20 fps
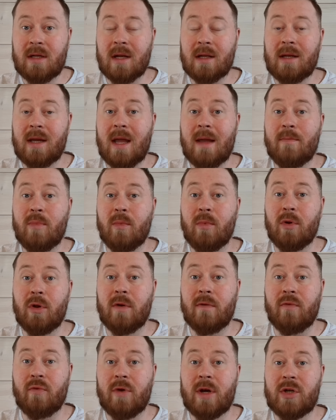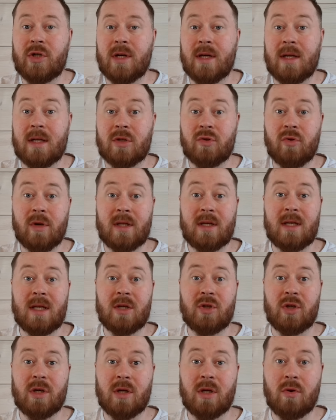not capable of reaching its
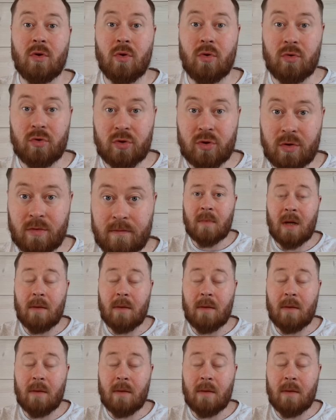strategic goals.